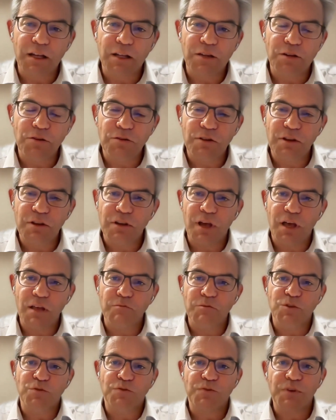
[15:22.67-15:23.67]
into the
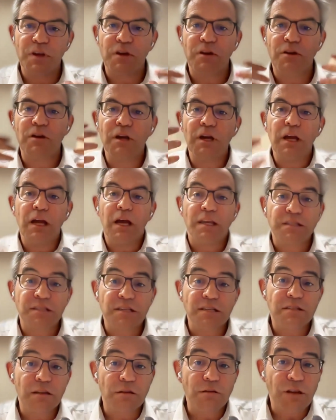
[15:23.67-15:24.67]
atmosphere, a
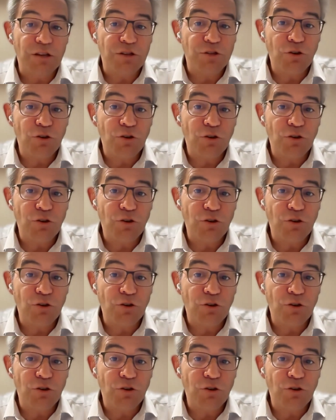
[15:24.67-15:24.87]
system that